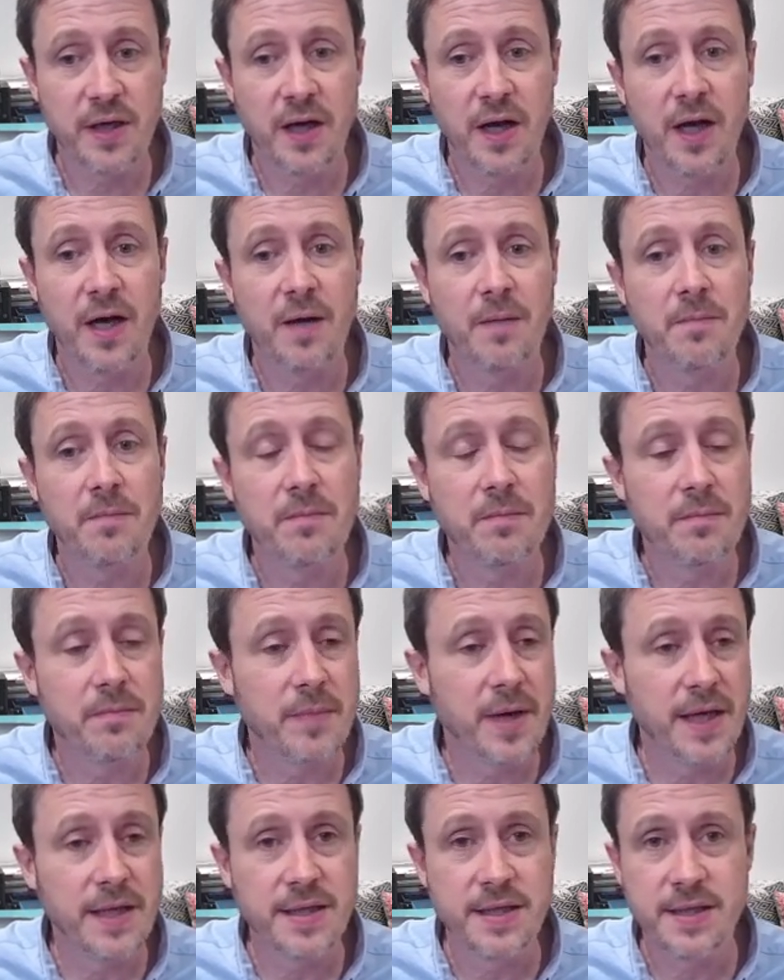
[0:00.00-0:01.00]

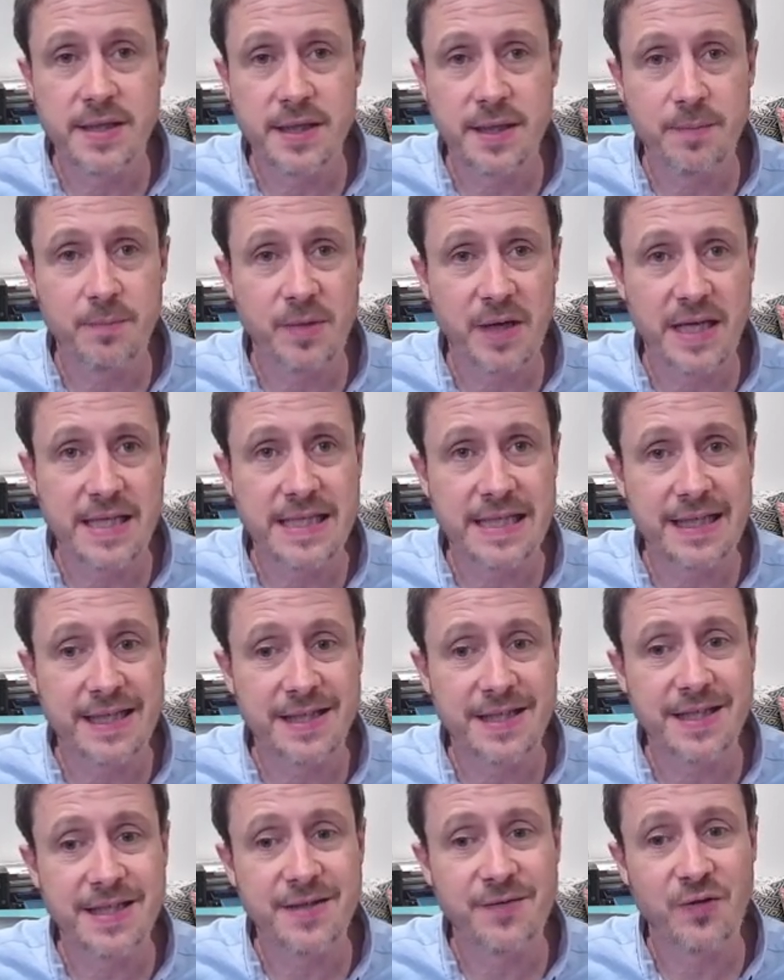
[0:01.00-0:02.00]
amazing
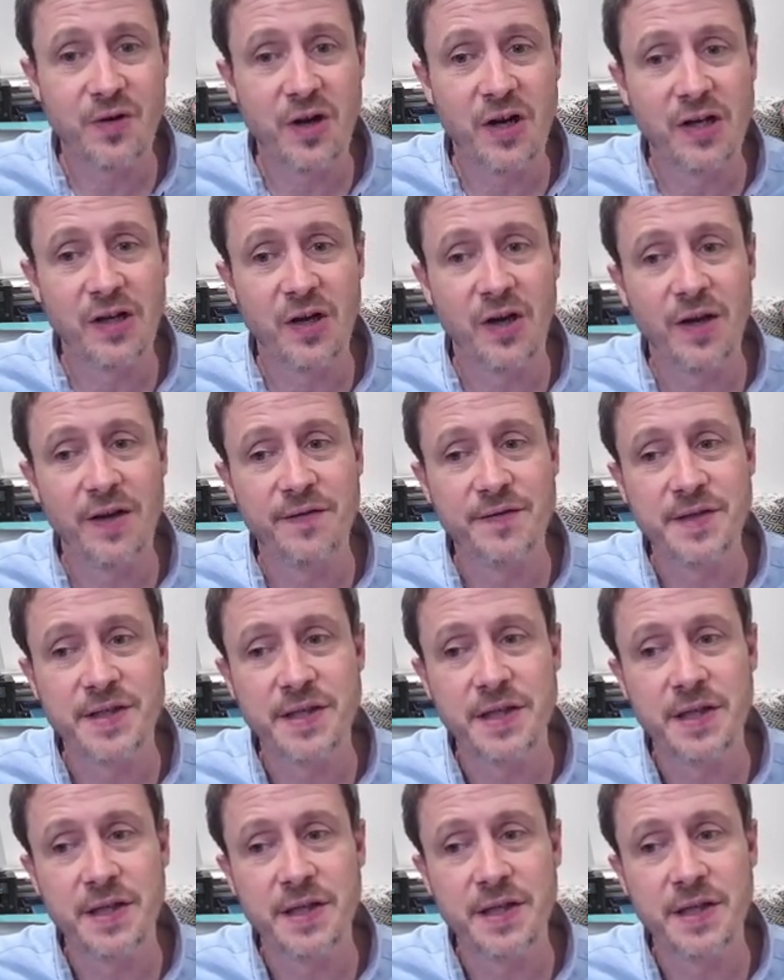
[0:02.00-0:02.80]
blessings for our lives.